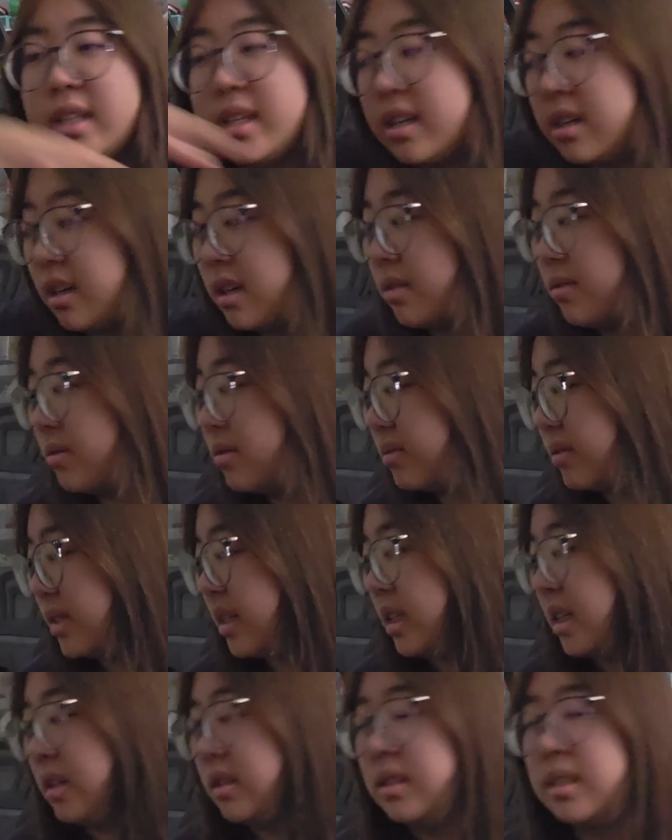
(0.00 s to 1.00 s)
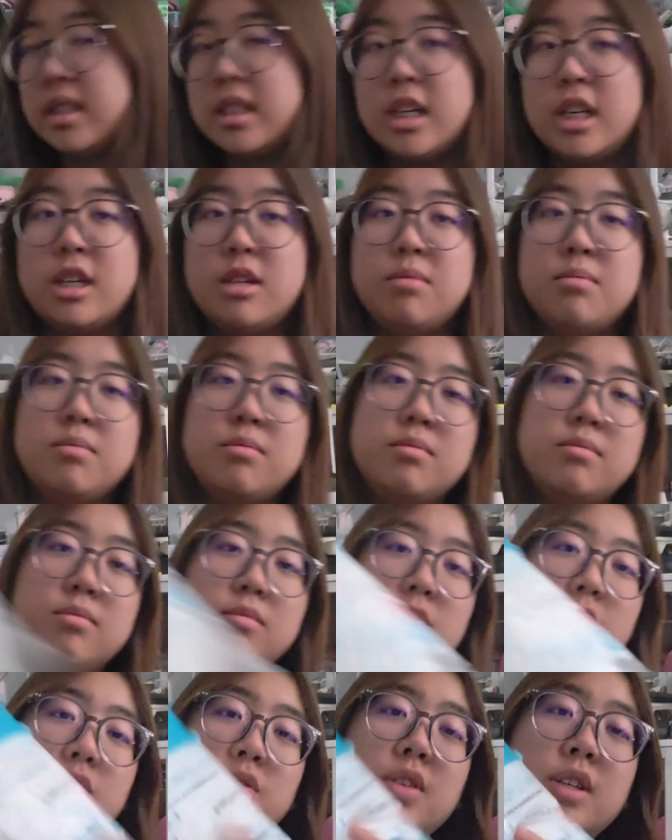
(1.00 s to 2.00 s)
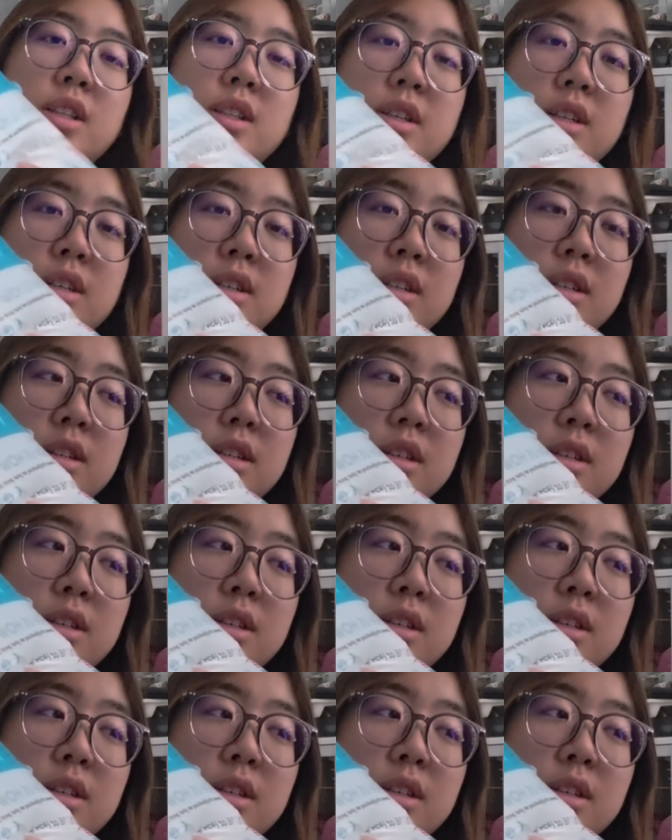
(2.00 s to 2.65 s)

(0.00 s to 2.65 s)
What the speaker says: And I got rid of some filler,